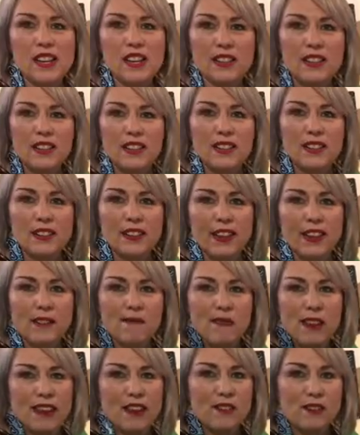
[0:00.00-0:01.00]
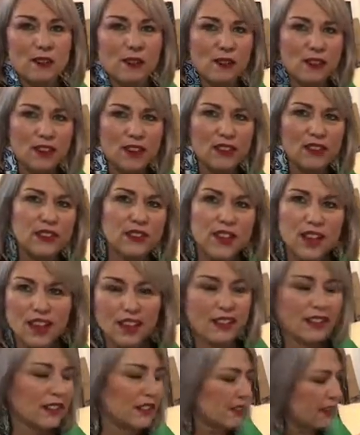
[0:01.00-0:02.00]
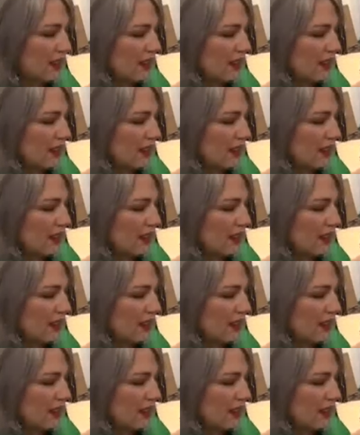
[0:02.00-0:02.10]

you just segment all those colours.